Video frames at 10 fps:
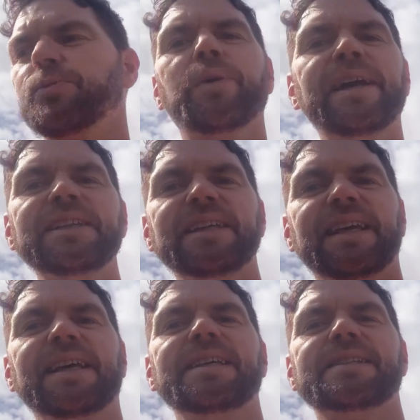really
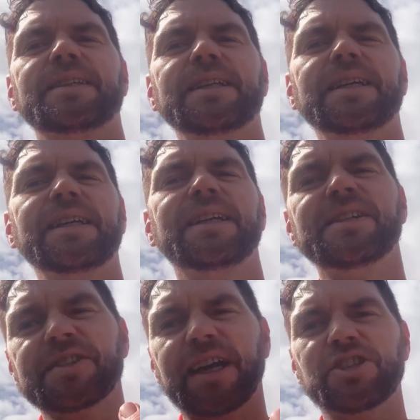easily
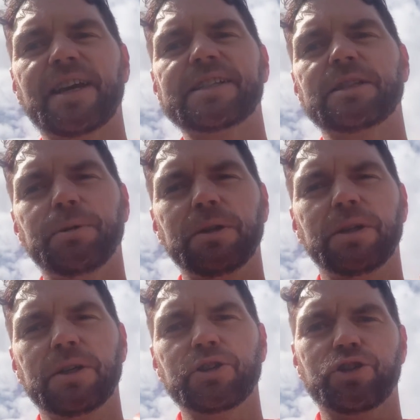
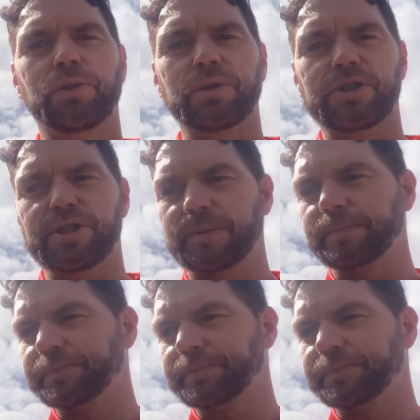digestible chunks.